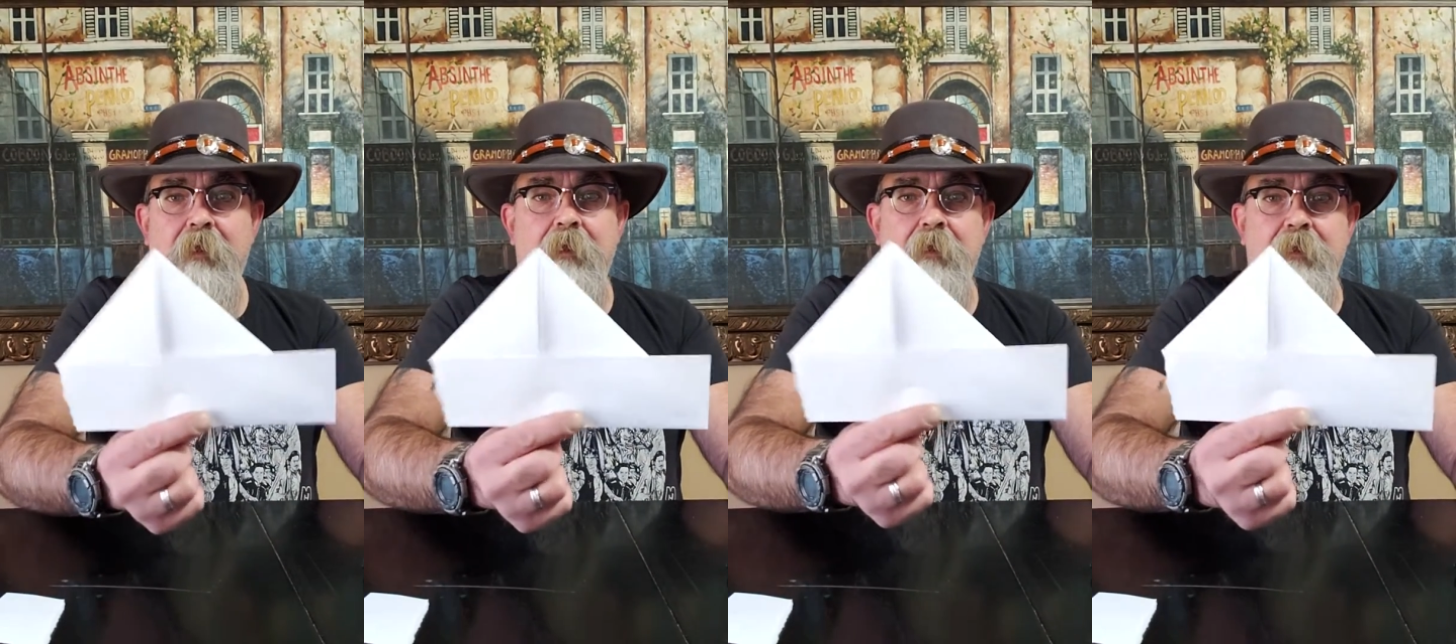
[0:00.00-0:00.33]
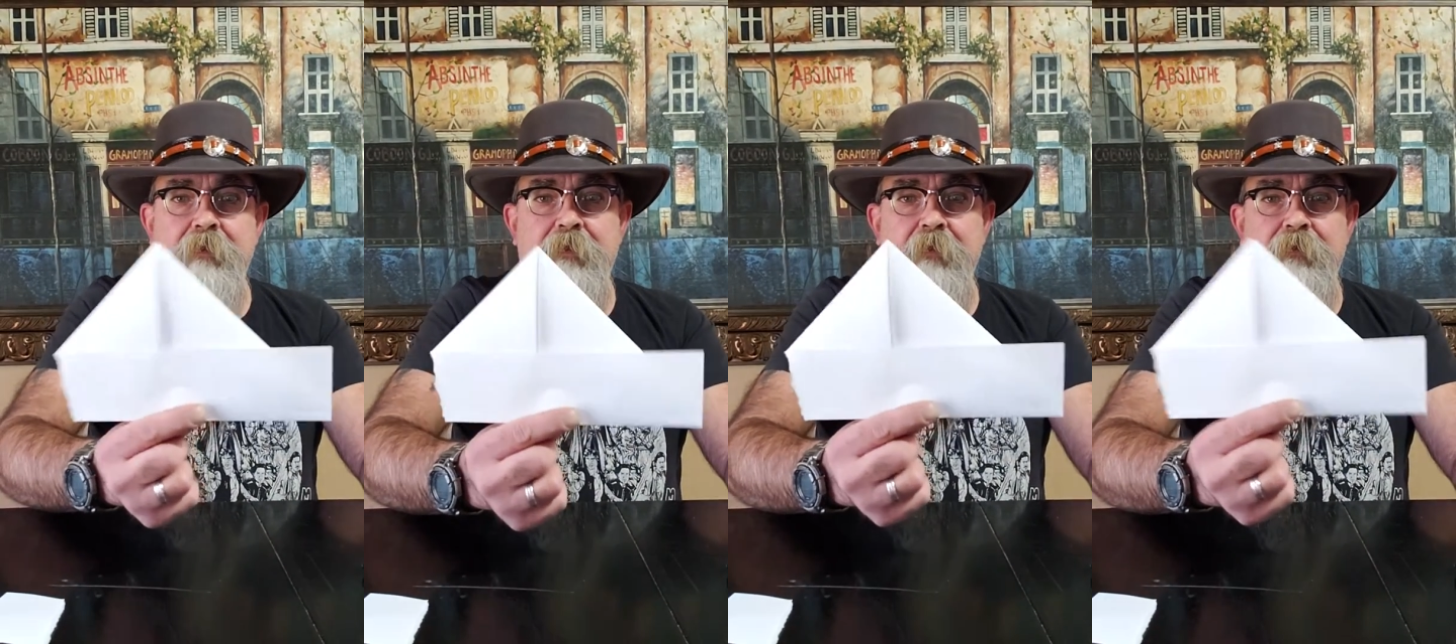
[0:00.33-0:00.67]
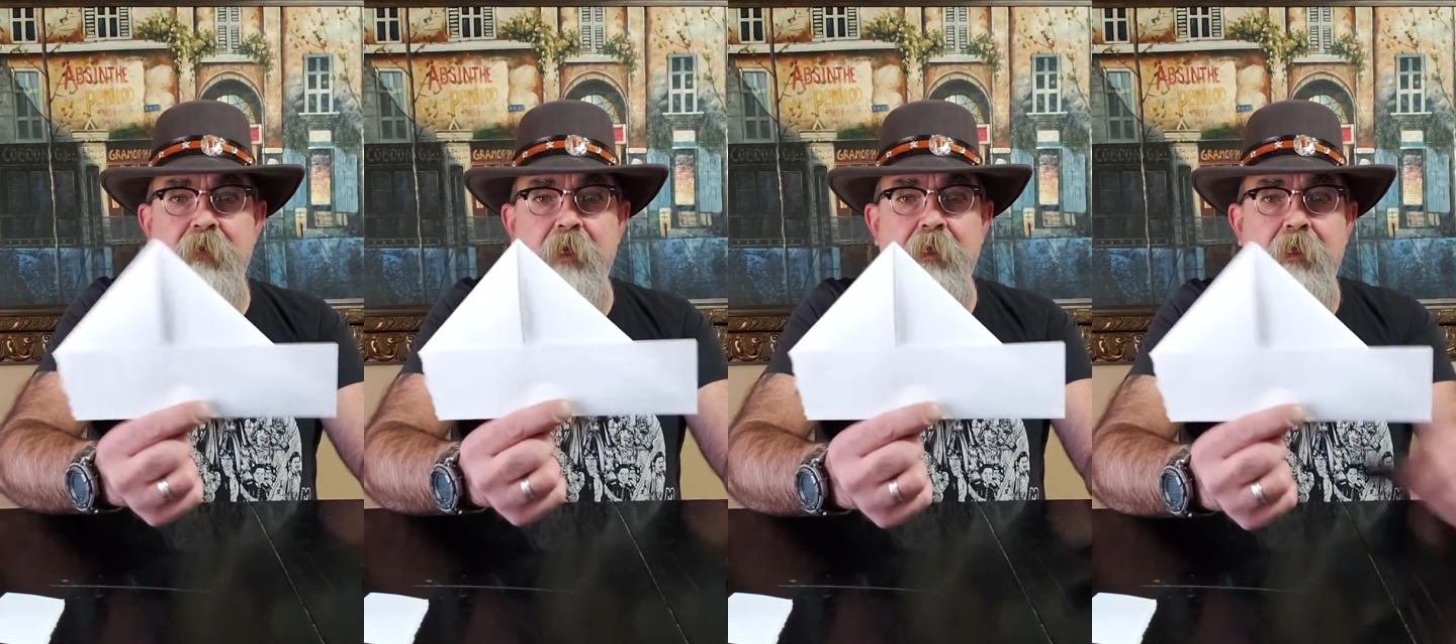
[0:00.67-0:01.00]
And he's still
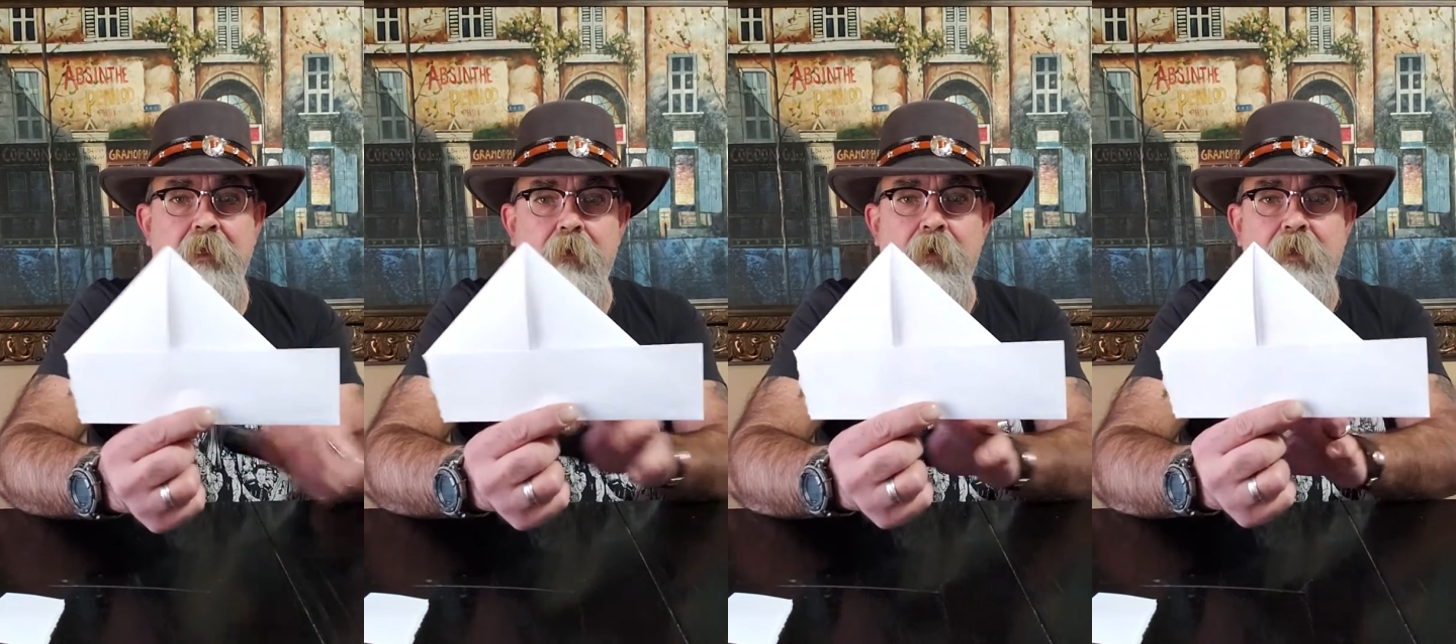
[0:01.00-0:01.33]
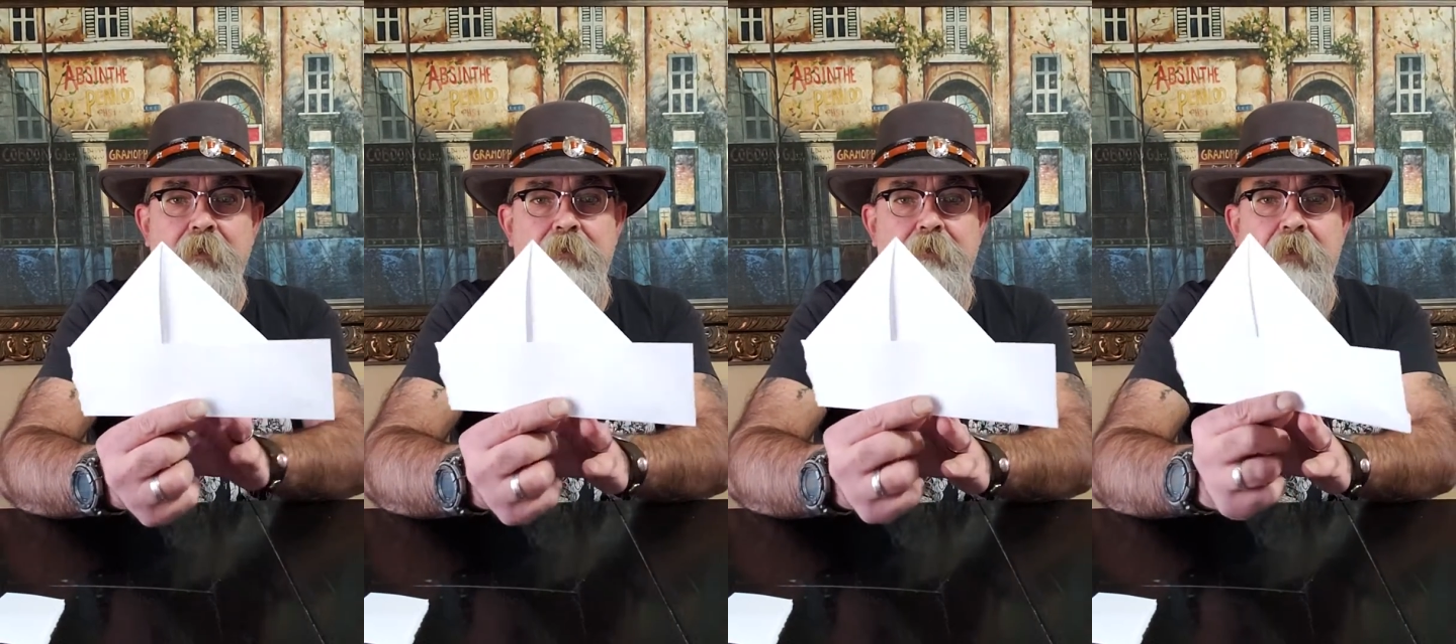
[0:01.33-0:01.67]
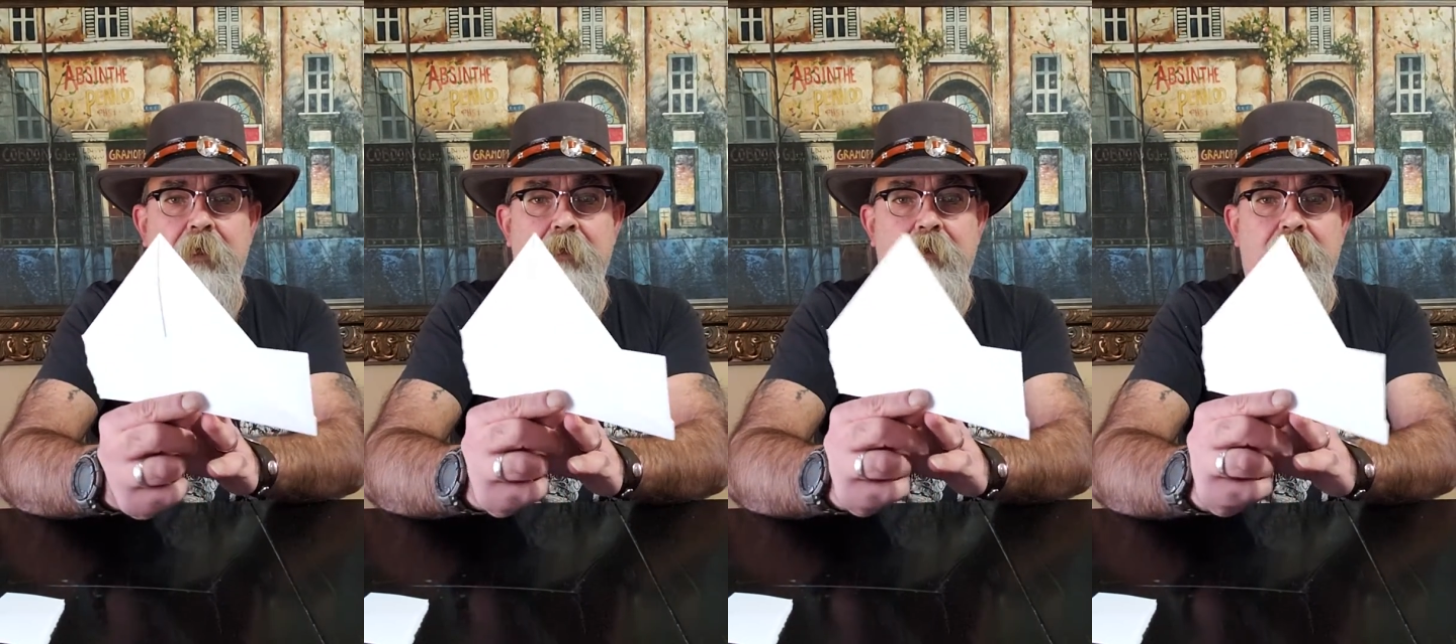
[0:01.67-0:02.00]
trying to get away. So now